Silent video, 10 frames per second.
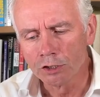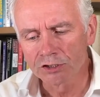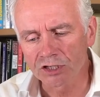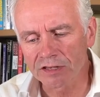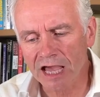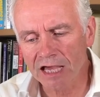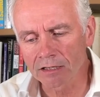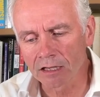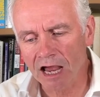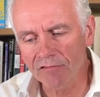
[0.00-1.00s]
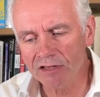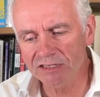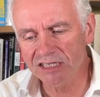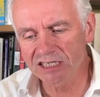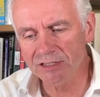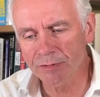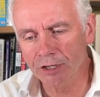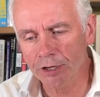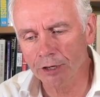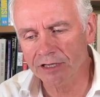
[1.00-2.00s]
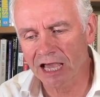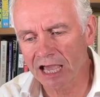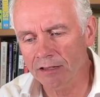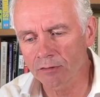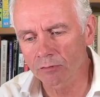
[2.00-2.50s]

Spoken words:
So then everything seems to be going okay.